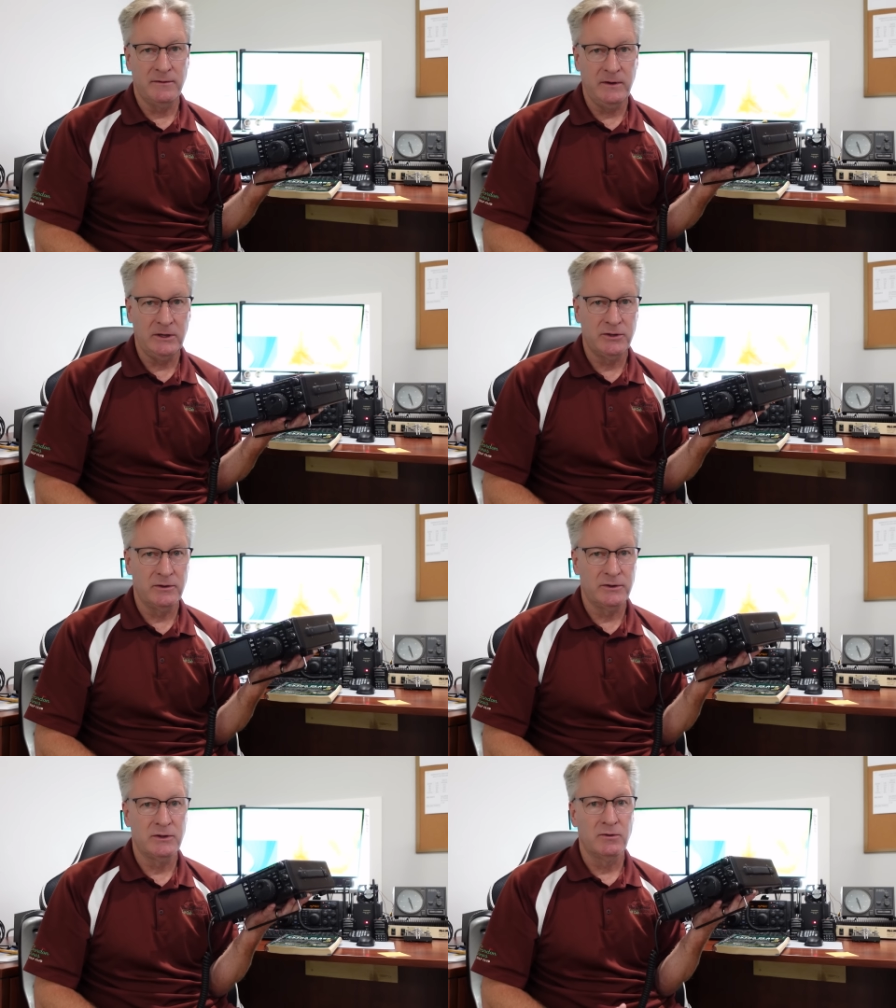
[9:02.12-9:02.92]
of
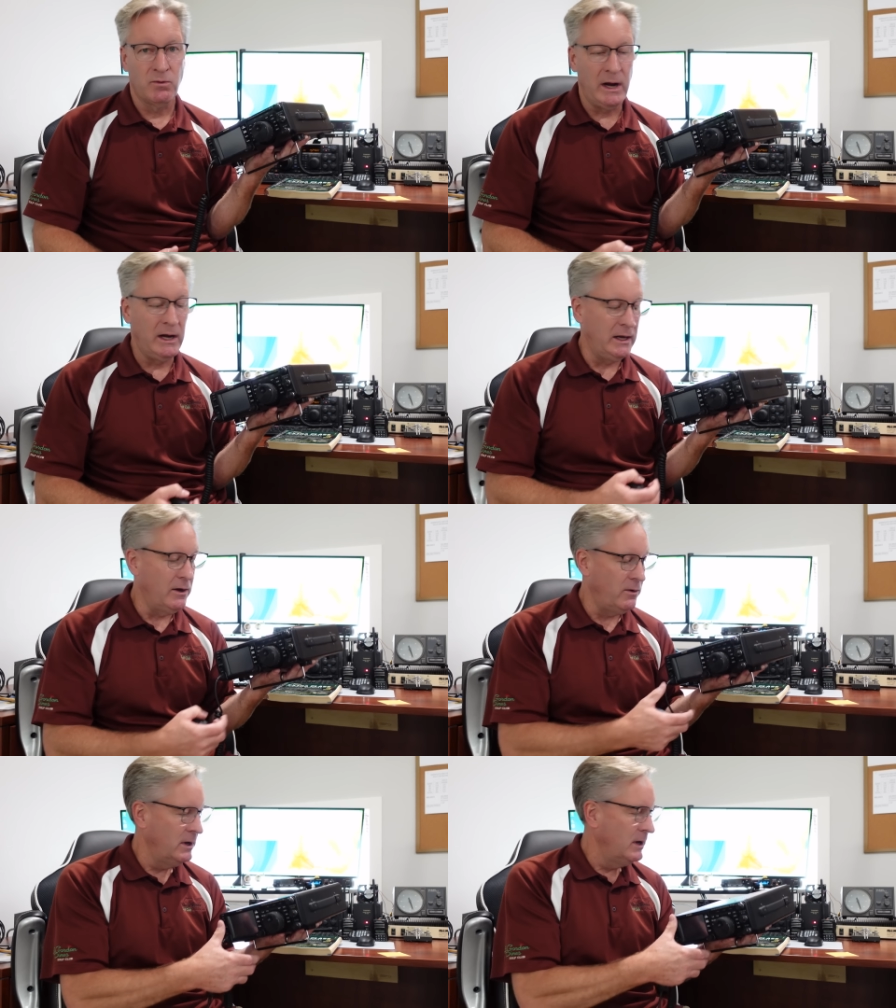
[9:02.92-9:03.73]
features
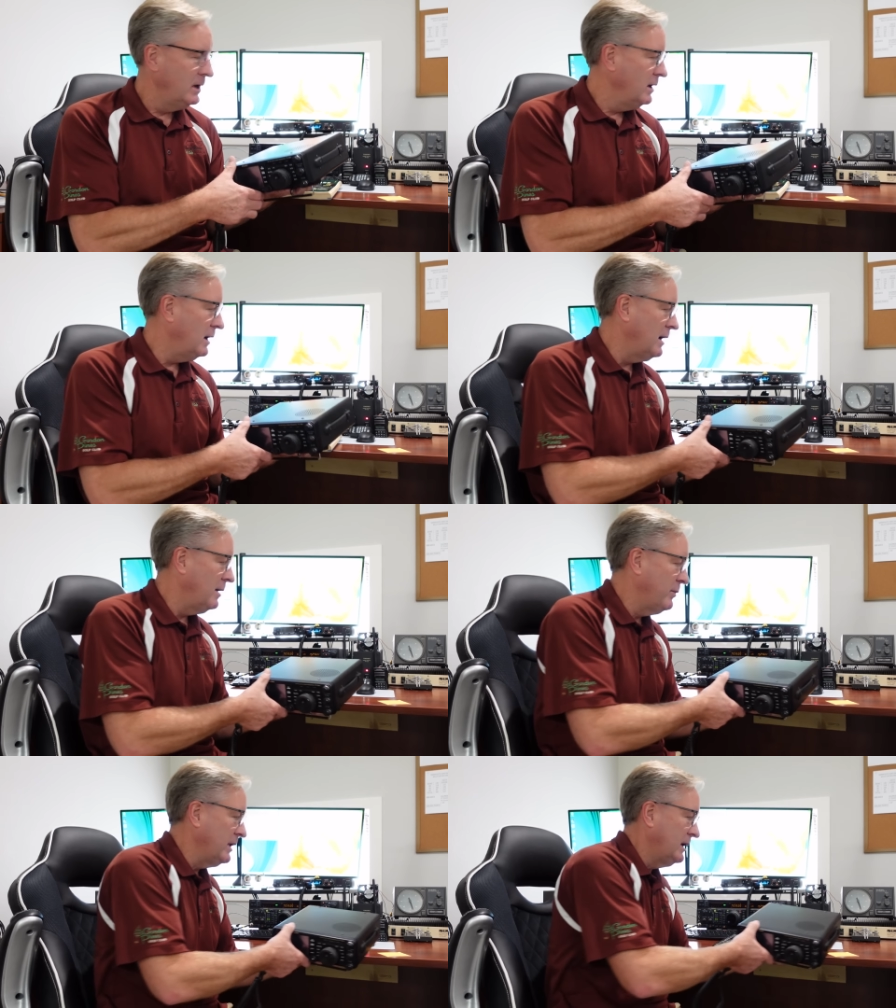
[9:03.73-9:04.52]
radio.
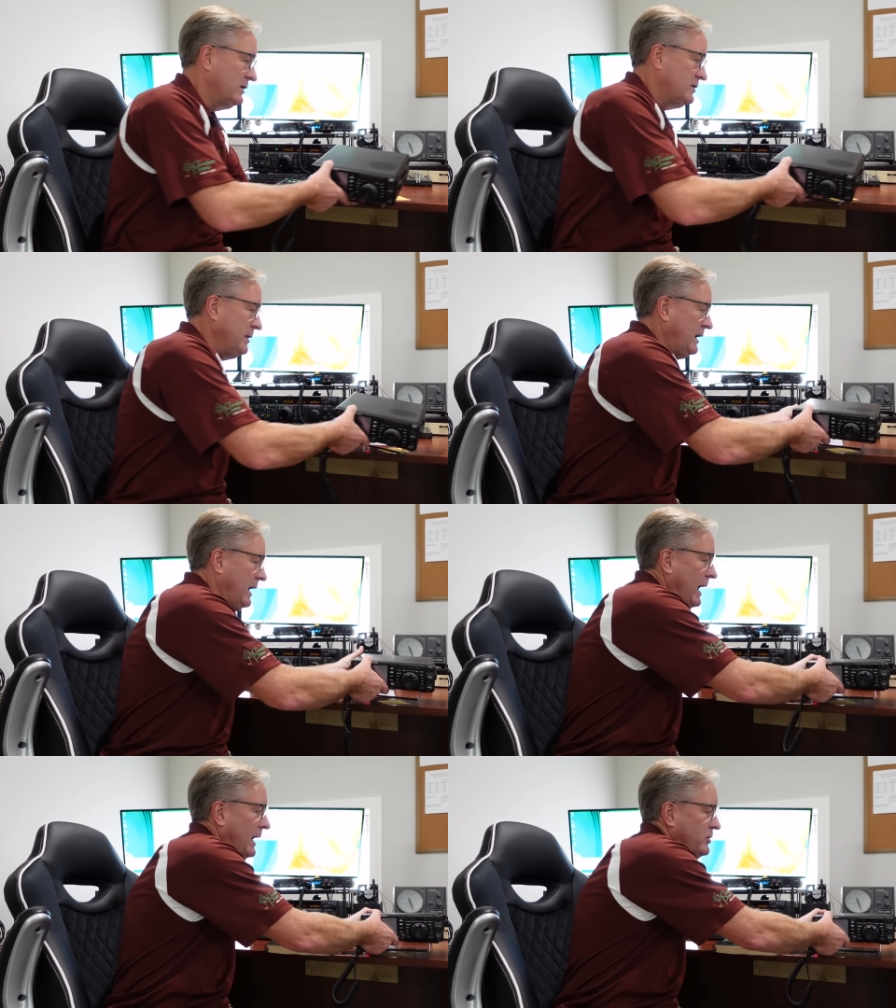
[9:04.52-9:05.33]
But it gets
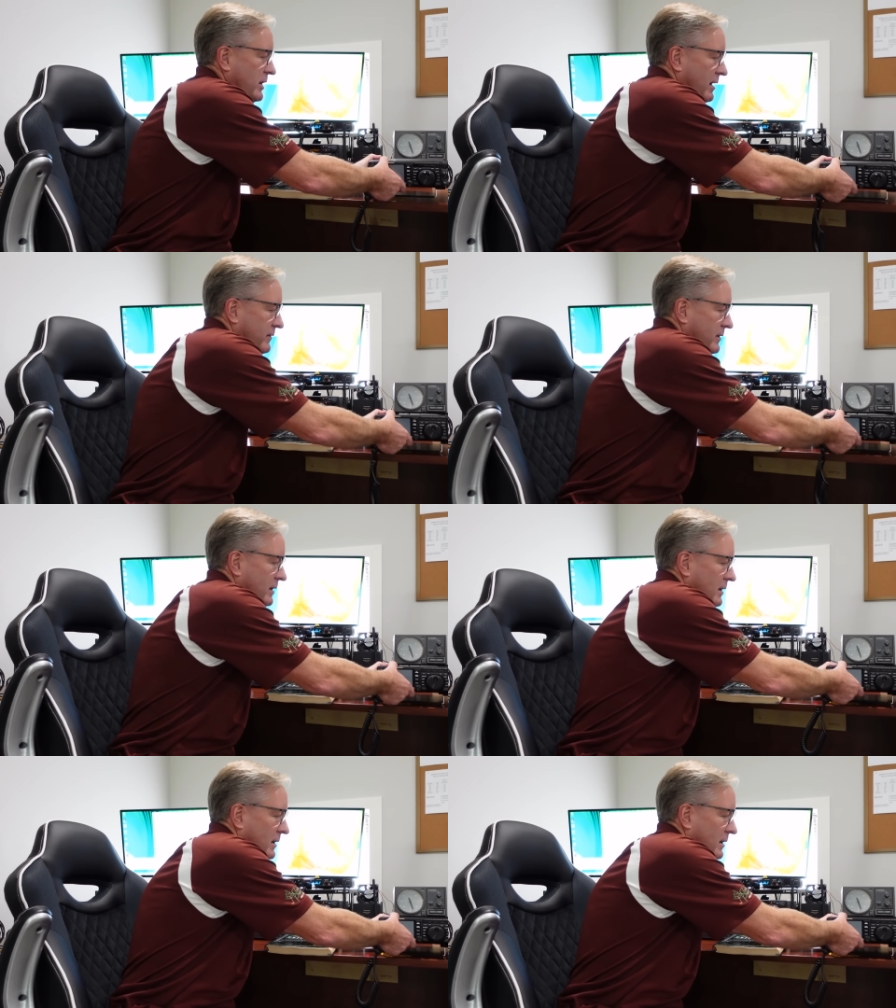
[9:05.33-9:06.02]
me HF.